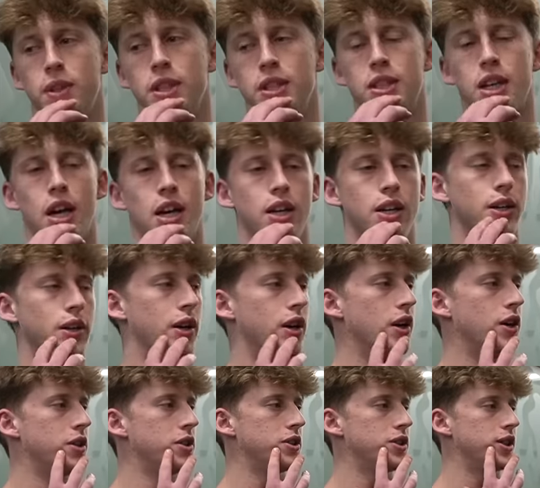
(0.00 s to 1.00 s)
just got a new
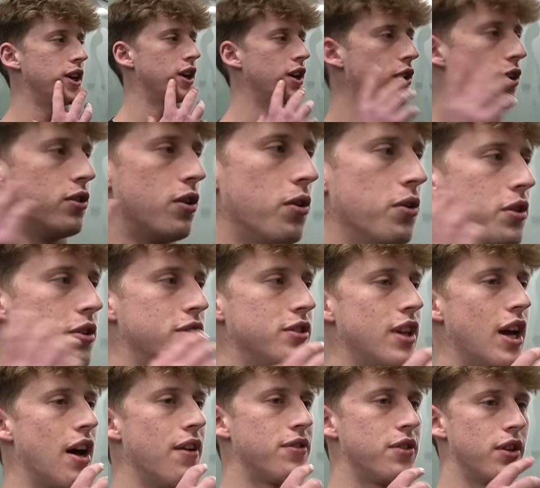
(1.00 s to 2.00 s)
coach, like a whole new oh,
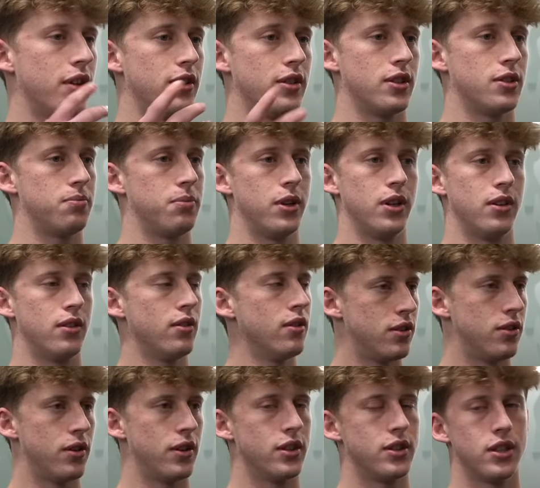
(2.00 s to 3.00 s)
staff. Yeah, so he's just been
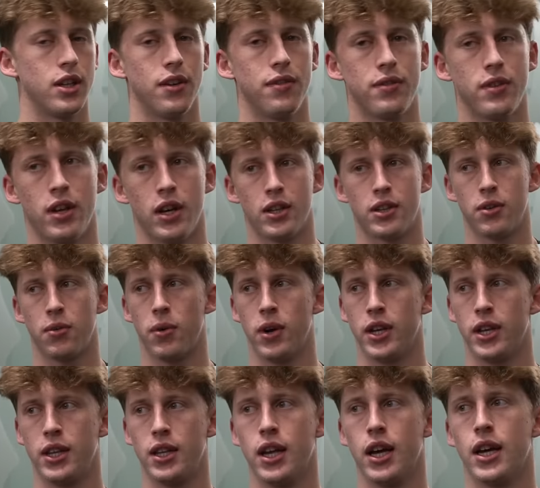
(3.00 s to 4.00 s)
doing just stuff to, like to what
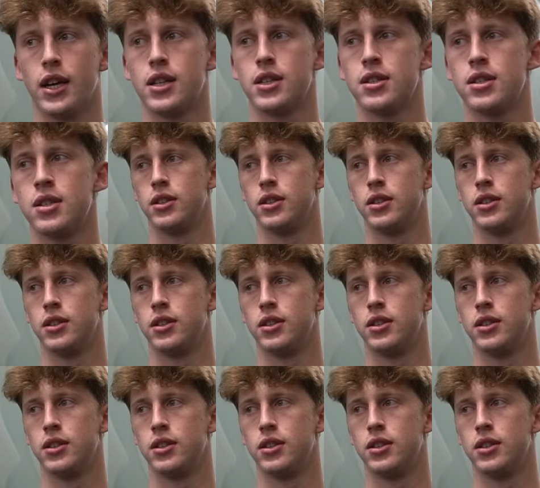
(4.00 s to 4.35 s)
he likes.